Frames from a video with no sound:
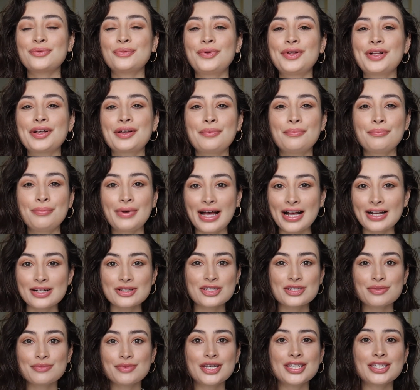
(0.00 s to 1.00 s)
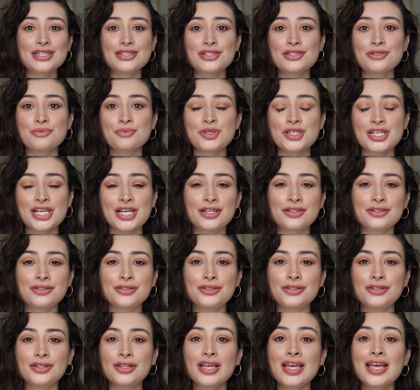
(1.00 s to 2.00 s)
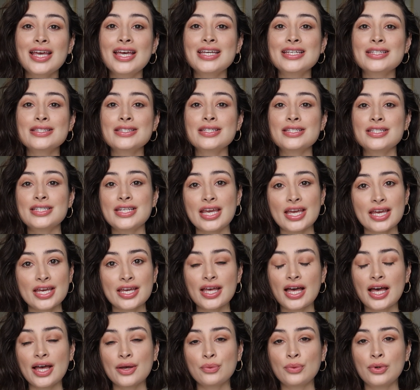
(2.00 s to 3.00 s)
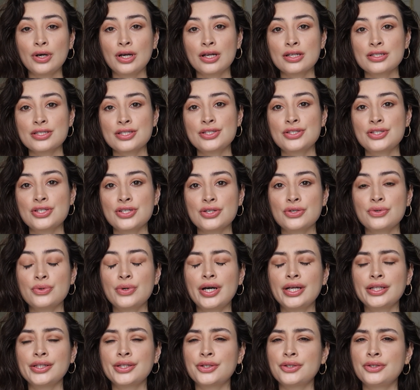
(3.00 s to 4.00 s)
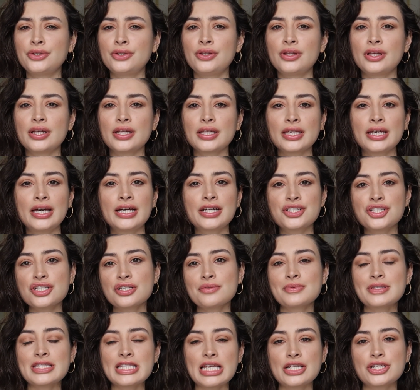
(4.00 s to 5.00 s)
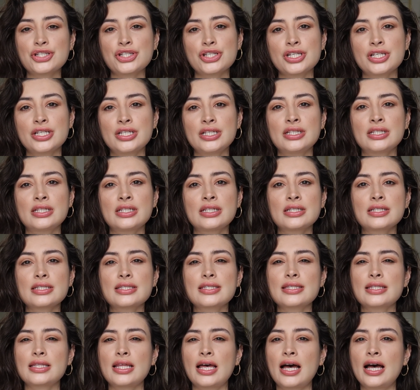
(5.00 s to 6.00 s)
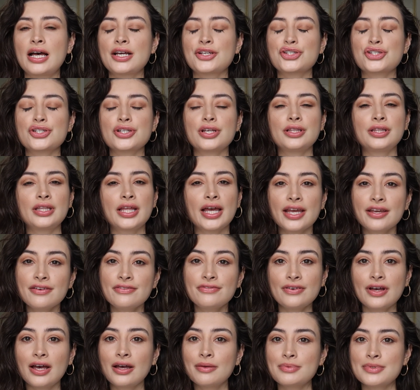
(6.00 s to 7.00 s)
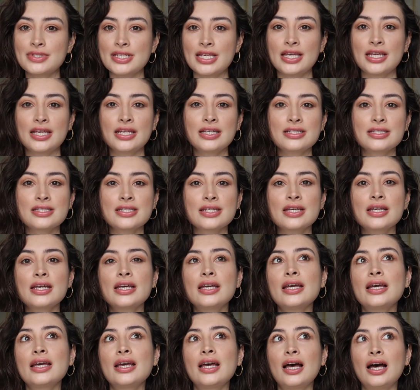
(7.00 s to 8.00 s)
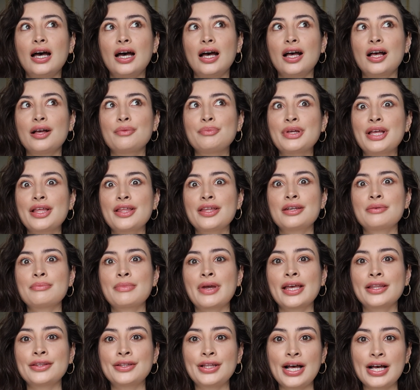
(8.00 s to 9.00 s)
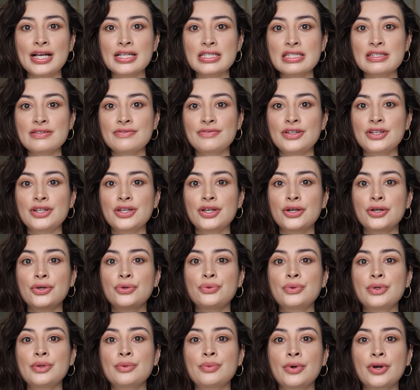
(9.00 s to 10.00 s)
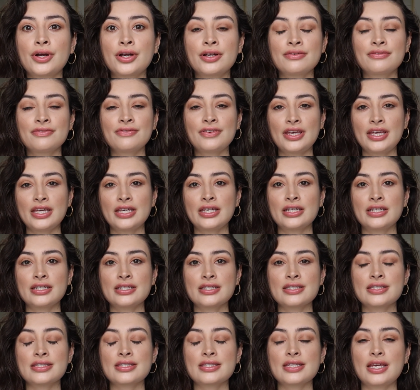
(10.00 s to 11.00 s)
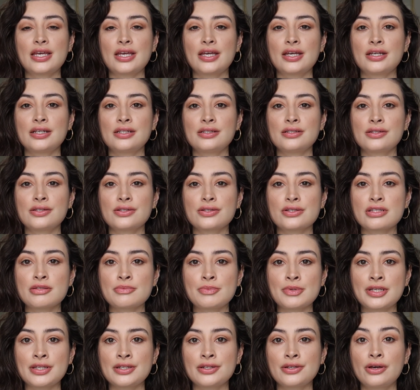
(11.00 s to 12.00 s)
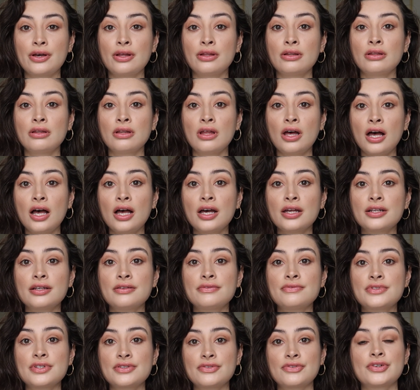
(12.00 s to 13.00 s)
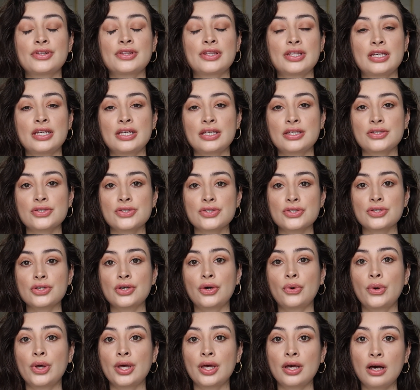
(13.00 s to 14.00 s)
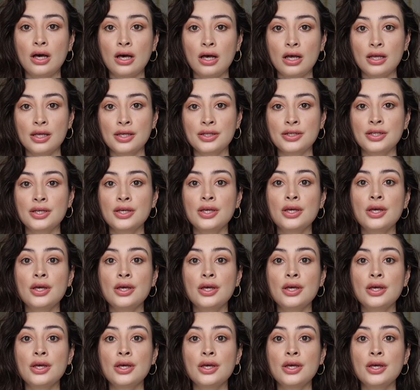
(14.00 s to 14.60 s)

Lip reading: welcome back to my YouTube channel. Today I want to do a little catch-up session slash life update. In my last video we were in Vegas and there's been a lot of different things going on